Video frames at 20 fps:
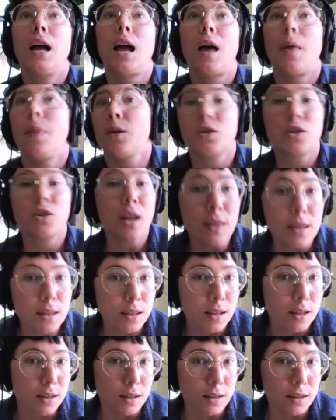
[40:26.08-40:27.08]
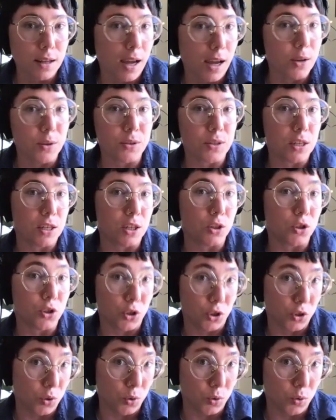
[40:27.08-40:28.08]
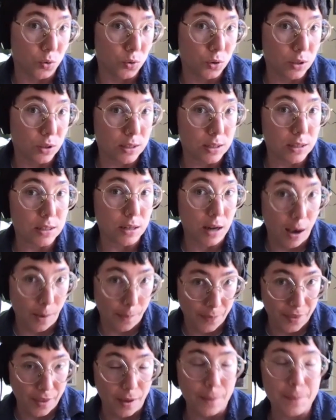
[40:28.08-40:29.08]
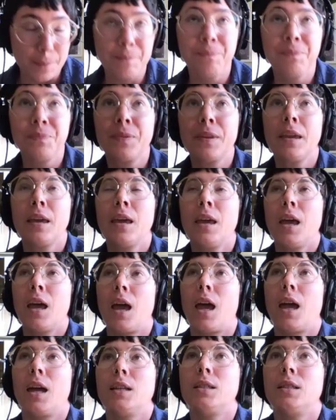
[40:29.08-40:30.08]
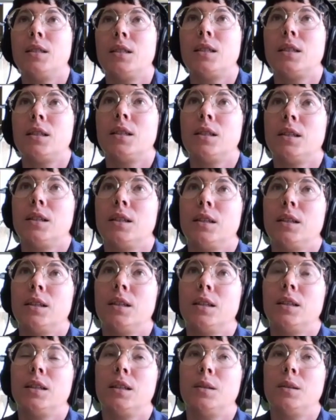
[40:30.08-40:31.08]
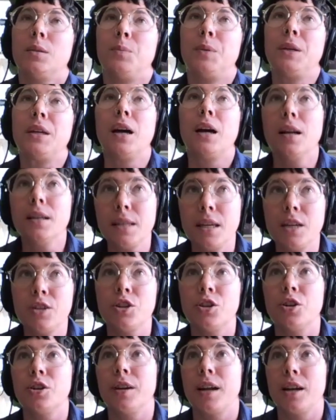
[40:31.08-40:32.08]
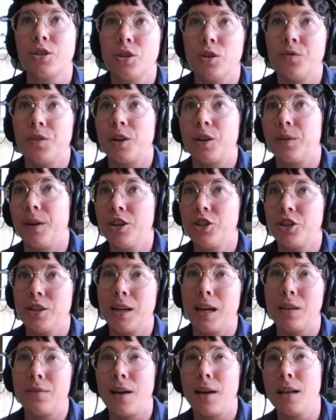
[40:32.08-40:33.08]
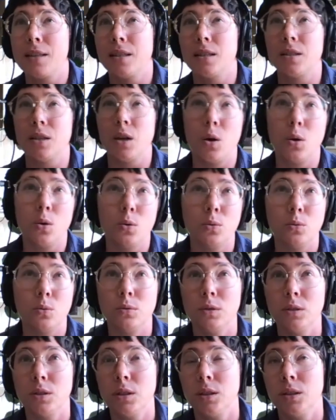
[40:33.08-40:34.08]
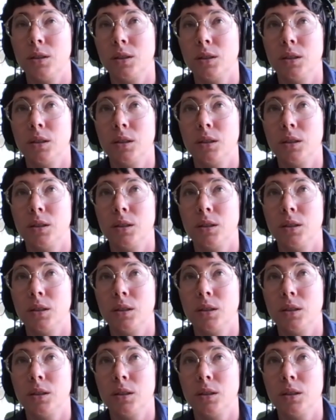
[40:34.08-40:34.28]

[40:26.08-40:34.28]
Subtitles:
And there's nothing that the IOC can do to stop them. And because each international federation kind of has its own